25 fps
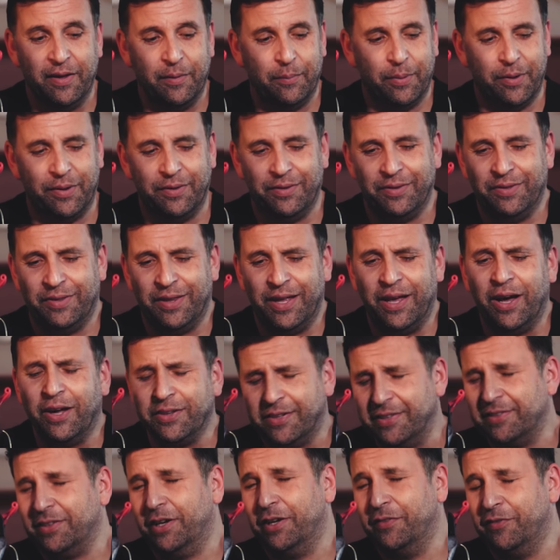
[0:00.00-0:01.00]
But they
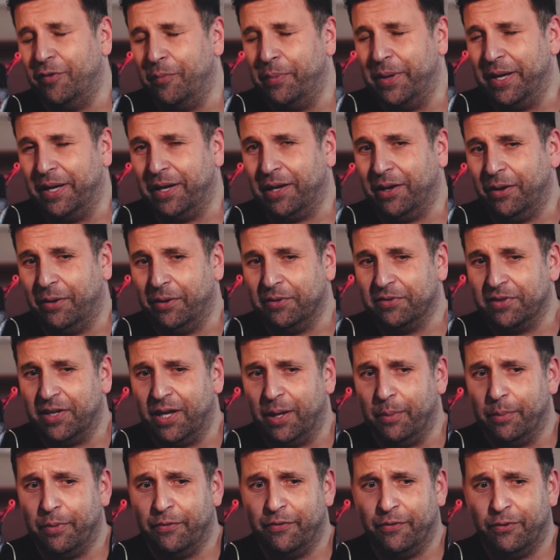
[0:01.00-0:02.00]
are designed for being close
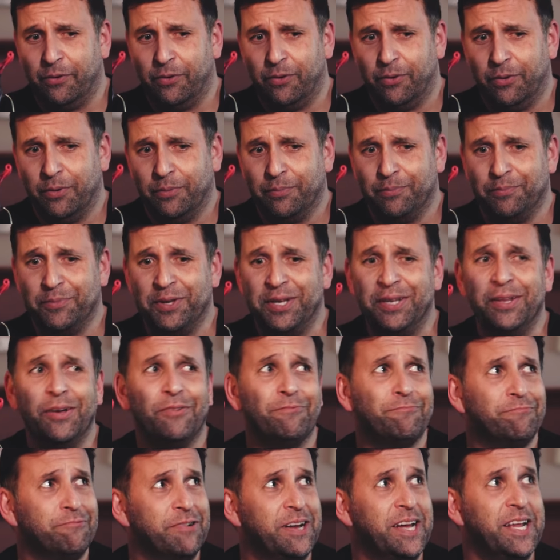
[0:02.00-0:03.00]
up for, you're
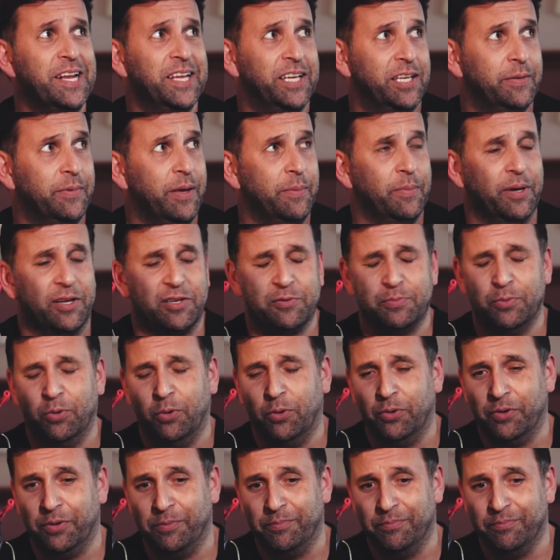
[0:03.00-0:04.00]
not really gonna be much
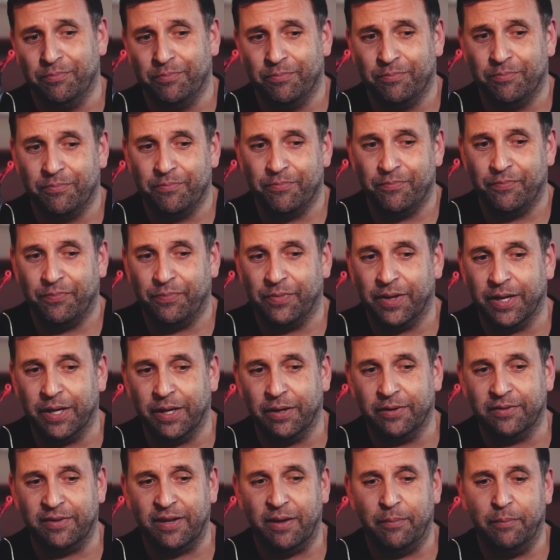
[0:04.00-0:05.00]
more than, you
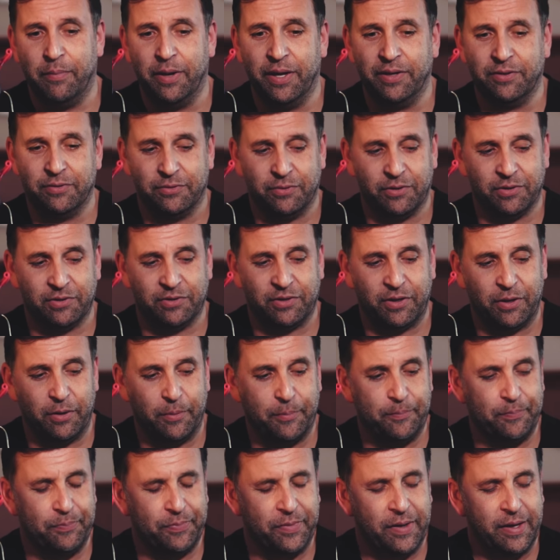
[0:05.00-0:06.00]
know, 10 meters or
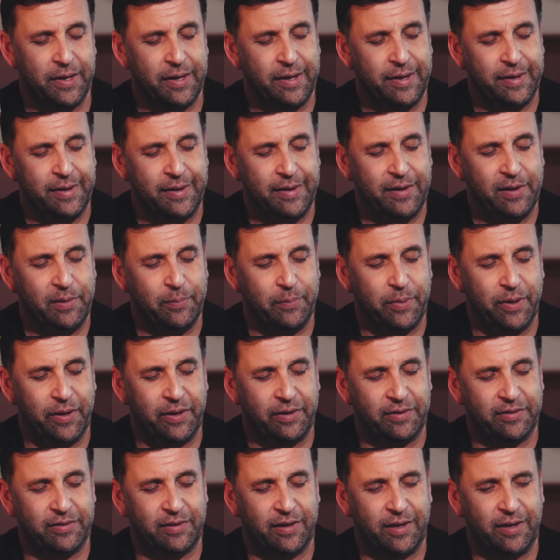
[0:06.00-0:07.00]
so.
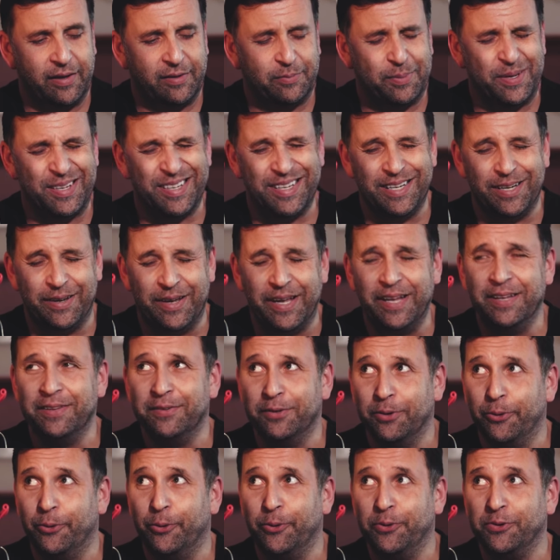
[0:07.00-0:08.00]
But, uh, but you know,
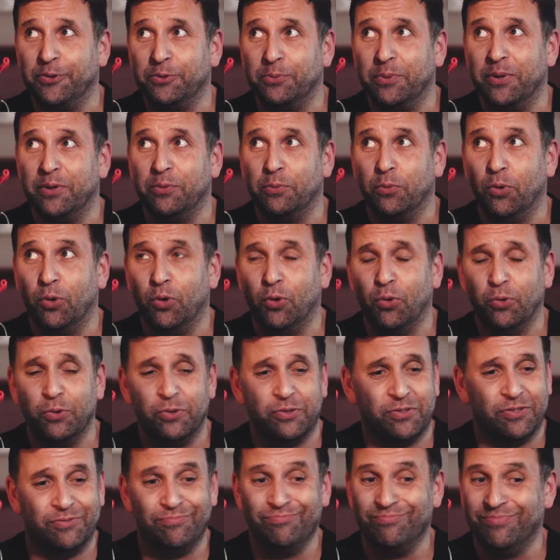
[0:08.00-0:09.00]
indoors with
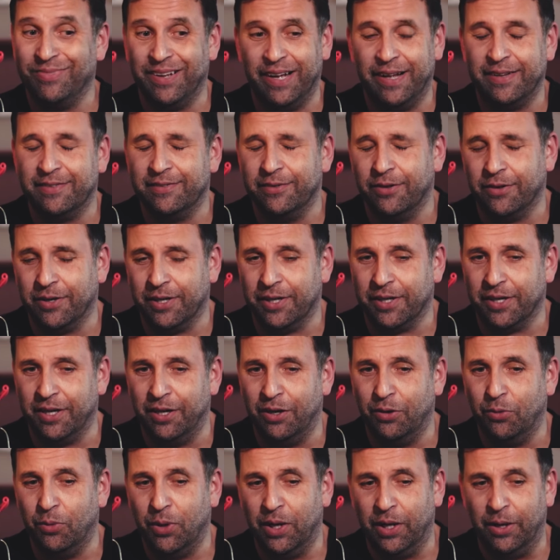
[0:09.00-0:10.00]
walls, it's not gonna
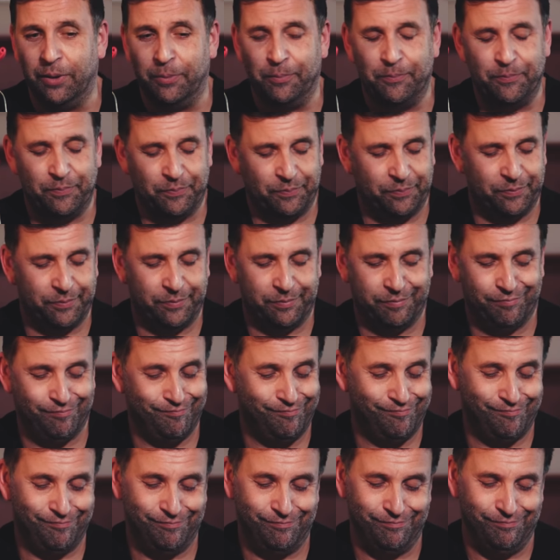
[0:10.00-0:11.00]
go well.
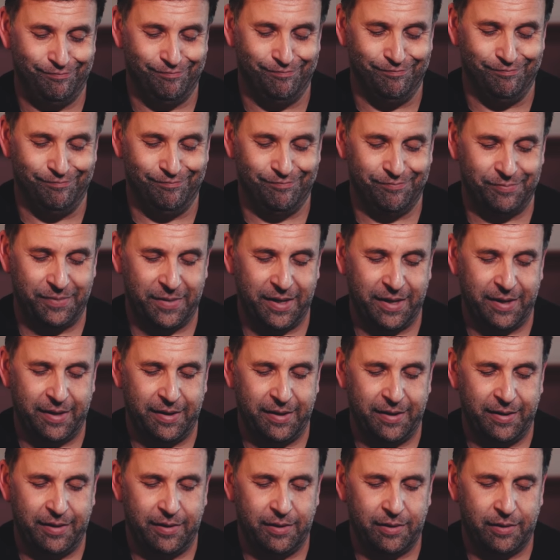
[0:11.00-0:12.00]
Mm.
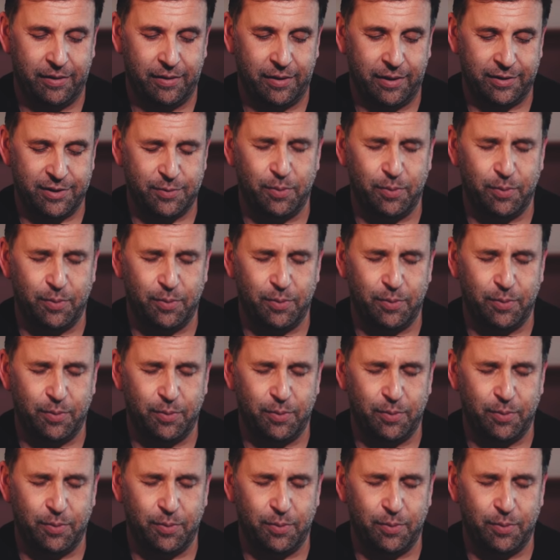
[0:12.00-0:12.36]
I